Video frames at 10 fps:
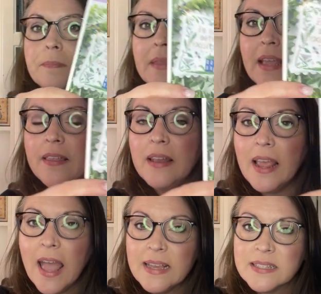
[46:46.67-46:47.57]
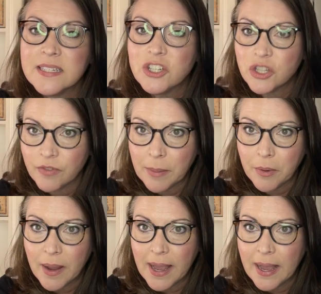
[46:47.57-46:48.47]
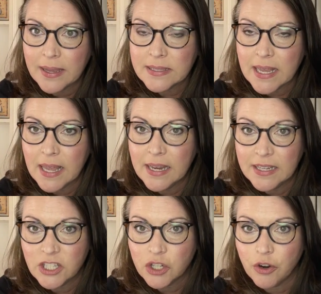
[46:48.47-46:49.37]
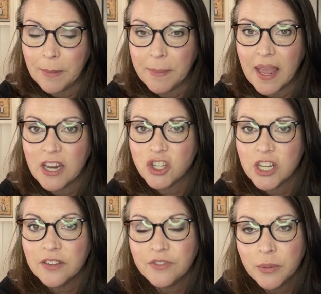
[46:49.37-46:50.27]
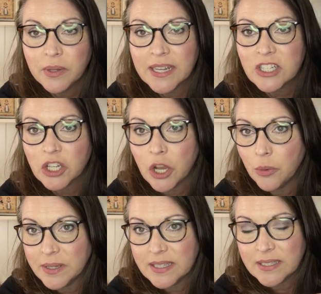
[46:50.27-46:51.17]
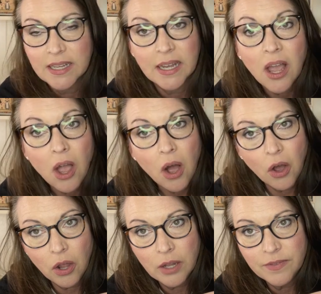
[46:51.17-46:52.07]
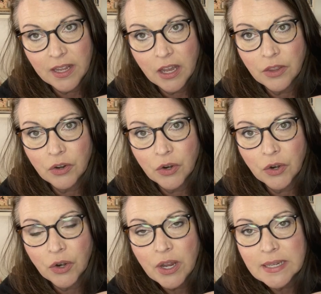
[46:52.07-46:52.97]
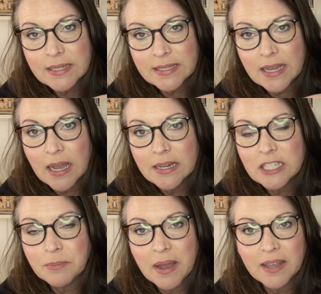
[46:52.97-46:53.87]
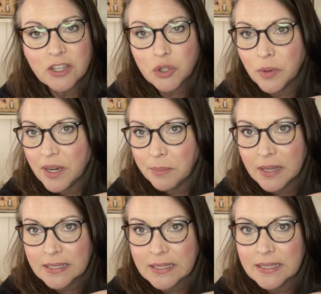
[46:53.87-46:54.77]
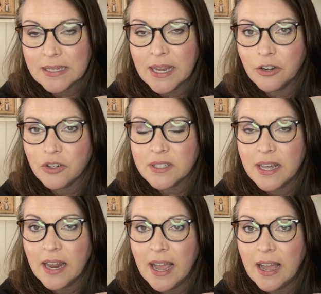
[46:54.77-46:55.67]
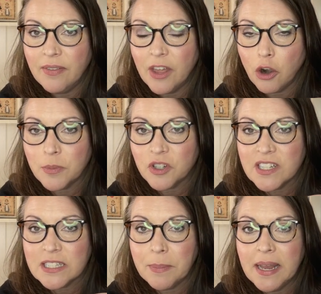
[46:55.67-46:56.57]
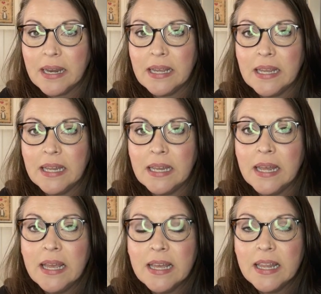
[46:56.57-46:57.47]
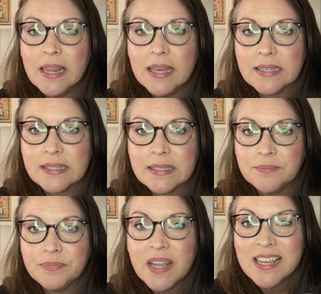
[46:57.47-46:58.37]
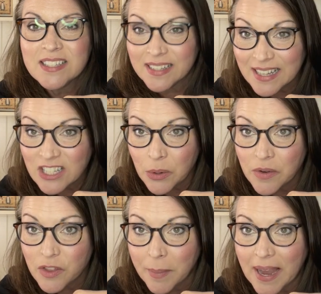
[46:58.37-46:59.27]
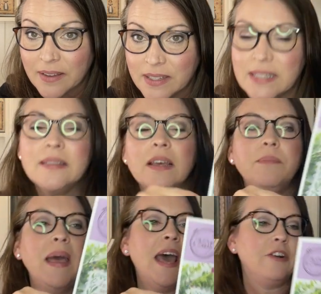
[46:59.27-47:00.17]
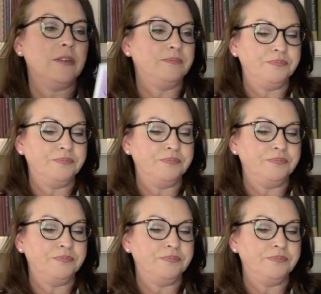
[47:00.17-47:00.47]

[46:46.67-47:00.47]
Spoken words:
And X Stitch the Rainbow has an Instagram page if you would like to go and see all of the other designs by the 20+ designers that are participating in this. So let's go over the back of the pattern.